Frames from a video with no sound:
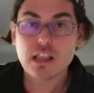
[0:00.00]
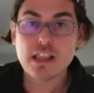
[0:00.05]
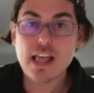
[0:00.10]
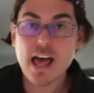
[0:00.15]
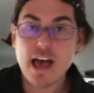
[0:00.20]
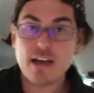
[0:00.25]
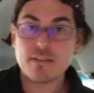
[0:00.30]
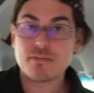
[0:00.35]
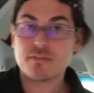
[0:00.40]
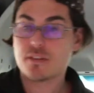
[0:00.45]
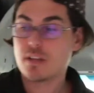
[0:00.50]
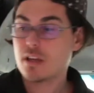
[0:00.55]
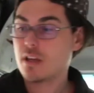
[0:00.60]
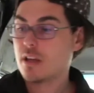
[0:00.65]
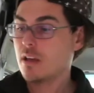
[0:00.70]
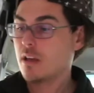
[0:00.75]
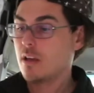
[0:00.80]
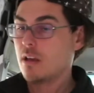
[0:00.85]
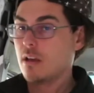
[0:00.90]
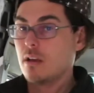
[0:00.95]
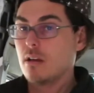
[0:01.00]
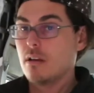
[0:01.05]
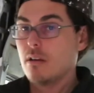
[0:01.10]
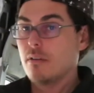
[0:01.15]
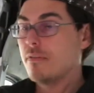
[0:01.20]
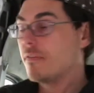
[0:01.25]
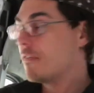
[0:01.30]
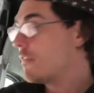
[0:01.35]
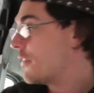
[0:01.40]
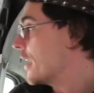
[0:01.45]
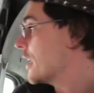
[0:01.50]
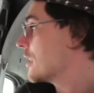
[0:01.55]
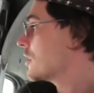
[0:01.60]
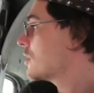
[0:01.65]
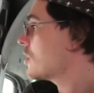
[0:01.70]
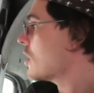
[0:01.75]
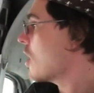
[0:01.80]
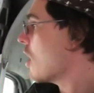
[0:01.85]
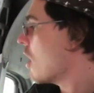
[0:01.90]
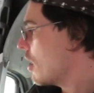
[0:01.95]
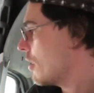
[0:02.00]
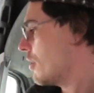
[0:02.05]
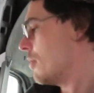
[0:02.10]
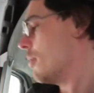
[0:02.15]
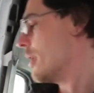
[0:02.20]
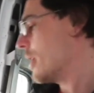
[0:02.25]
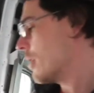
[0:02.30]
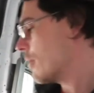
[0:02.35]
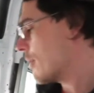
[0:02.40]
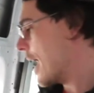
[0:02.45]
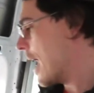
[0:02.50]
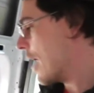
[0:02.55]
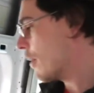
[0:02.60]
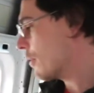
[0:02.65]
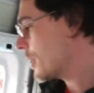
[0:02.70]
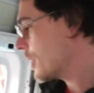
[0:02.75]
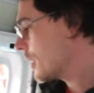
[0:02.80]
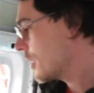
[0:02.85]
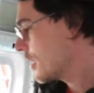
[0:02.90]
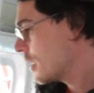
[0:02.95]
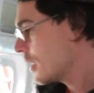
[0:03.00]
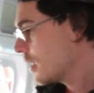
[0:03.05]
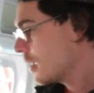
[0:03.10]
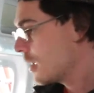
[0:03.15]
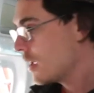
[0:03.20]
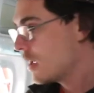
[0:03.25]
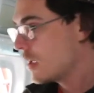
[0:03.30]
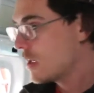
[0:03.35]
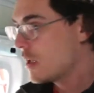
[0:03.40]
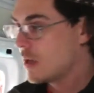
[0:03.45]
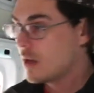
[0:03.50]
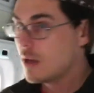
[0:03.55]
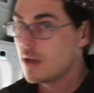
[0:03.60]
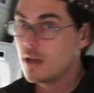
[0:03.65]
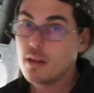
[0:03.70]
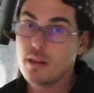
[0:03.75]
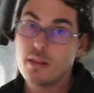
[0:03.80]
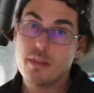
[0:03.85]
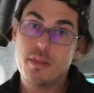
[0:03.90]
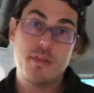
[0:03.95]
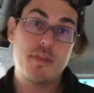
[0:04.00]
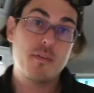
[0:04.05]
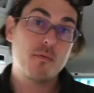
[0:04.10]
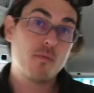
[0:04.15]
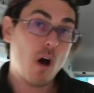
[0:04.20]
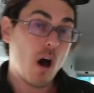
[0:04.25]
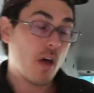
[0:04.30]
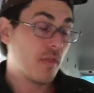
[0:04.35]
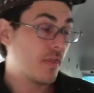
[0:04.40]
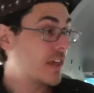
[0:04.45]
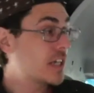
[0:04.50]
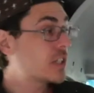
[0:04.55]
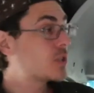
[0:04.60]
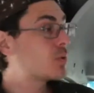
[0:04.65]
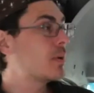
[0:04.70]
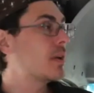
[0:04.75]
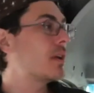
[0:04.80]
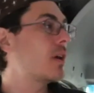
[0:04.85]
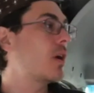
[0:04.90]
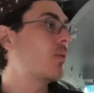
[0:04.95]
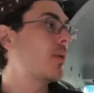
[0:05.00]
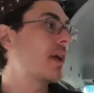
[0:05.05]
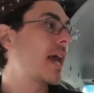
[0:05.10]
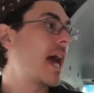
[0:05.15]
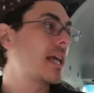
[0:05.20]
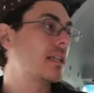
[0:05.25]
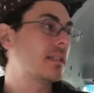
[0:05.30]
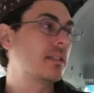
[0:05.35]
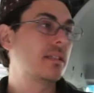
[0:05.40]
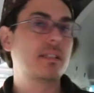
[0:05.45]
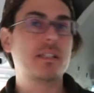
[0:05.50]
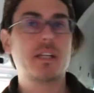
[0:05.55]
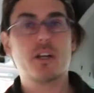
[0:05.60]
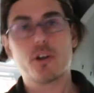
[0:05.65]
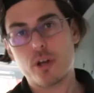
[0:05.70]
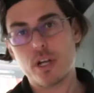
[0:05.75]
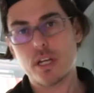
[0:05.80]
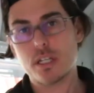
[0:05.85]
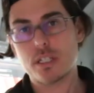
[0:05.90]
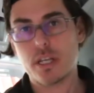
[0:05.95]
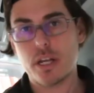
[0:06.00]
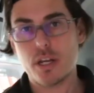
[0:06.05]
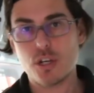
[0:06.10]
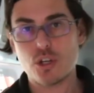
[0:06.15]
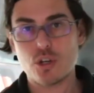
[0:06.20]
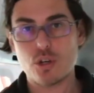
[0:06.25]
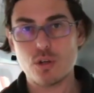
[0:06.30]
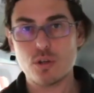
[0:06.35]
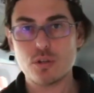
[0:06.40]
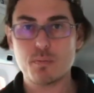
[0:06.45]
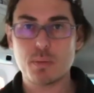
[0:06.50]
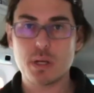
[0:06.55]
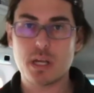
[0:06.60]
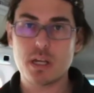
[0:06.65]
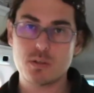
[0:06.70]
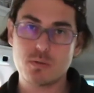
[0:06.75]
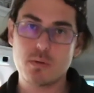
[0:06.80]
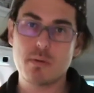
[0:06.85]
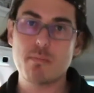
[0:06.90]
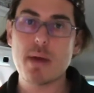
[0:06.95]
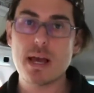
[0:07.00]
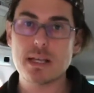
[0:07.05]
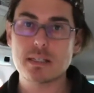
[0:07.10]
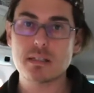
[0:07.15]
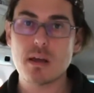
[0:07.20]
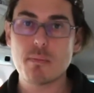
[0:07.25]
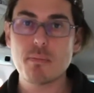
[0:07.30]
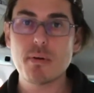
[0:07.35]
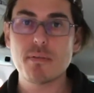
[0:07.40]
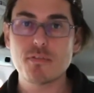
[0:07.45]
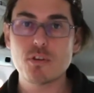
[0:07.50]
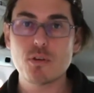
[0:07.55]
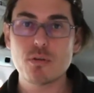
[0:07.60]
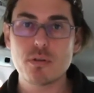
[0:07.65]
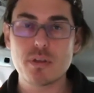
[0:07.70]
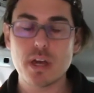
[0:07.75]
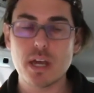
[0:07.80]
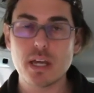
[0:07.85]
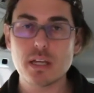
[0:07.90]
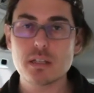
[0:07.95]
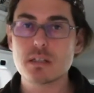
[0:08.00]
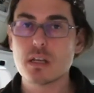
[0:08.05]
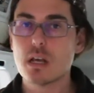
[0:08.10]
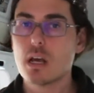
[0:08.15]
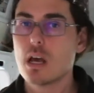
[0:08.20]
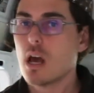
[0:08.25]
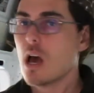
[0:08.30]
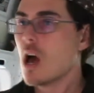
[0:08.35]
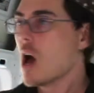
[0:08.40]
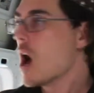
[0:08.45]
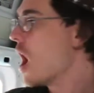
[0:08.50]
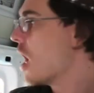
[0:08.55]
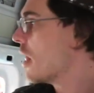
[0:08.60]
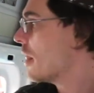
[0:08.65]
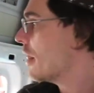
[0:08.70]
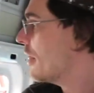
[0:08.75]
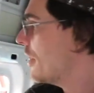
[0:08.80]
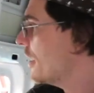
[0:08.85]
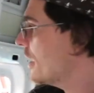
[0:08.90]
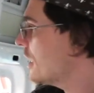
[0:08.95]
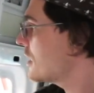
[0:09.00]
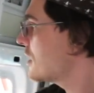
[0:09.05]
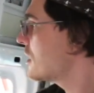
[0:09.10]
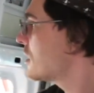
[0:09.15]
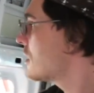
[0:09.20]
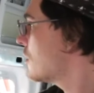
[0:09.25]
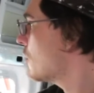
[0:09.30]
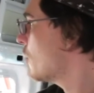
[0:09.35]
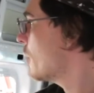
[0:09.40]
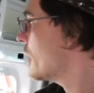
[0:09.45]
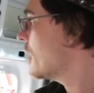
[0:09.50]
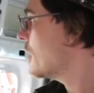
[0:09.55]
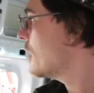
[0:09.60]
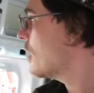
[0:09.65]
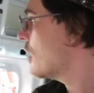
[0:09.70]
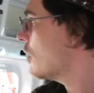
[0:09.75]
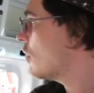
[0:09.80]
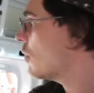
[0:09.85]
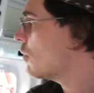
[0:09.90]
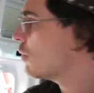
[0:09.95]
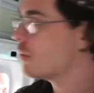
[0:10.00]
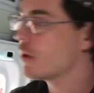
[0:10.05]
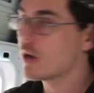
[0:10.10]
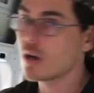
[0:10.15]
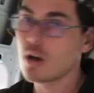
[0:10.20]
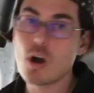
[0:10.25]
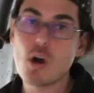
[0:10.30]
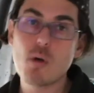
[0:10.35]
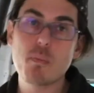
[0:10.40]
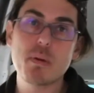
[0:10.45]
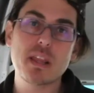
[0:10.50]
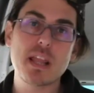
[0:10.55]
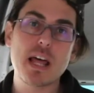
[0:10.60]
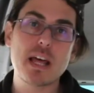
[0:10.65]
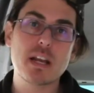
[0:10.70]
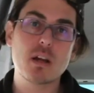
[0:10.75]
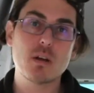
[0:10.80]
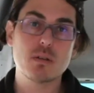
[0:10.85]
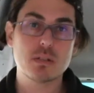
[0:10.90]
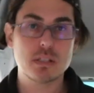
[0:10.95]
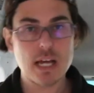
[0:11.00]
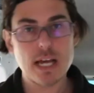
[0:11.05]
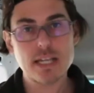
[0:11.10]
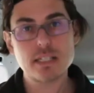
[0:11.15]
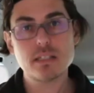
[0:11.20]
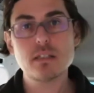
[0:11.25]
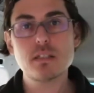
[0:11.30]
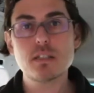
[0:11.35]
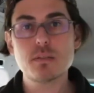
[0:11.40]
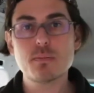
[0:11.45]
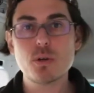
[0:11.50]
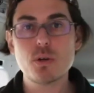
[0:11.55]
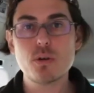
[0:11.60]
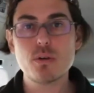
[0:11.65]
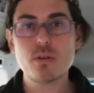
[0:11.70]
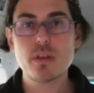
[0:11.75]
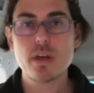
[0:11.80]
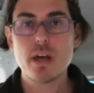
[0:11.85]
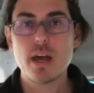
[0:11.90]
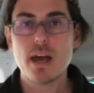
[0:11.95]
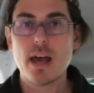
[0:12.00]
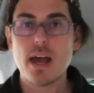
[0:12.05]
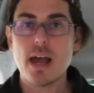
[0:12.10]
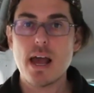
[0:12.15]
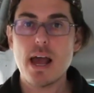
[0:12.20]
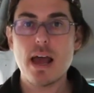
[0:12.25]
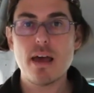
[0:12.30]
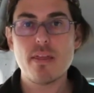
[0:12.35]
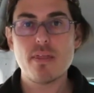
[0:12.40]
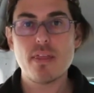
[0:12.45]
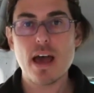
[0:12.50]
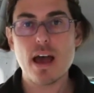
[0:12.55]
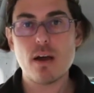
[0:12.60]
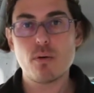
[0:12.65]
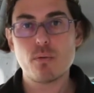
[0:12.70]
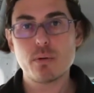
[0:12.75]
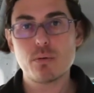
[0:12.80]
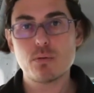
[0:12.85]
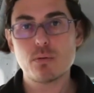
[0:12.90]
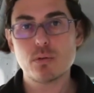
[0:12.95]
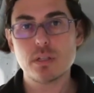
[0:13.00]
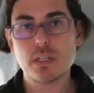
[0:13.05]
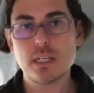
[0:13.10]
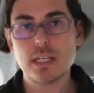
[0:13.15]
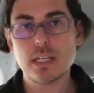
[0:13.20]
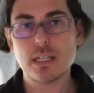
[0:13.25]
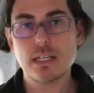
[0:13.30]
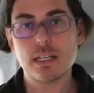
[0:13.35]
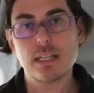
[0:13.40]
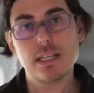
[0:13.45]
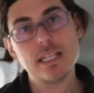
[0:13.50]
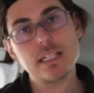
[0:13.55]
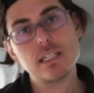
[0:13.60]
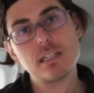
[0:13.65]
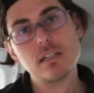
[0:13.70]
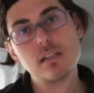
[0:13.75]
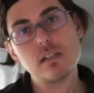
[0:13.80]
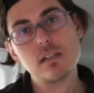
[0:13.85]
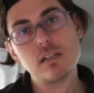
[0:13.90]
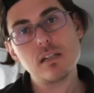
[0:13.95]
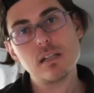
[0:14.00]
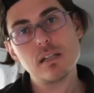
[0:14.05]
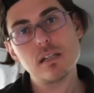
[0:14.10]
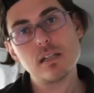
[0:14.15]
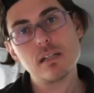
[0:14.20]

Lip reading: left, fits all the way around. On this window, we had serious issues because we messed up a few things. On this window, we're hoping that it goes nice and smooth and that we will need little